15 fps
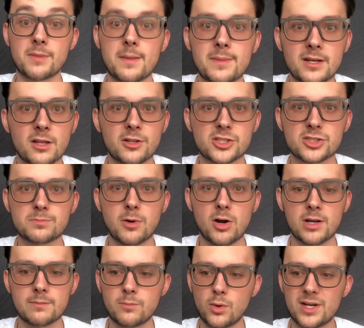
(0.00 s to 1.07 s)
Maybe another
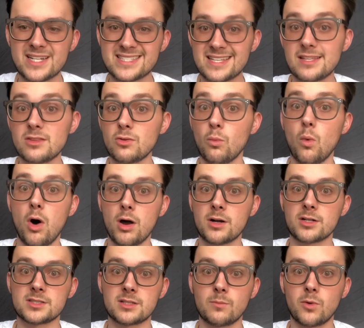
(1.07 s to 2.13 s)
spawning point is in the
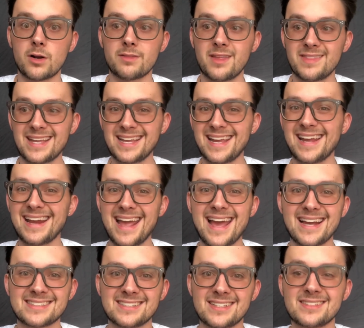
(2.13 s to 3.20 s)
water somewhere that they can't
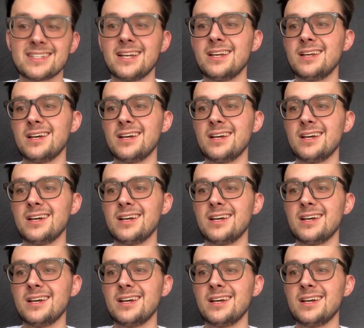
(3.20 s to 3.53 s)
access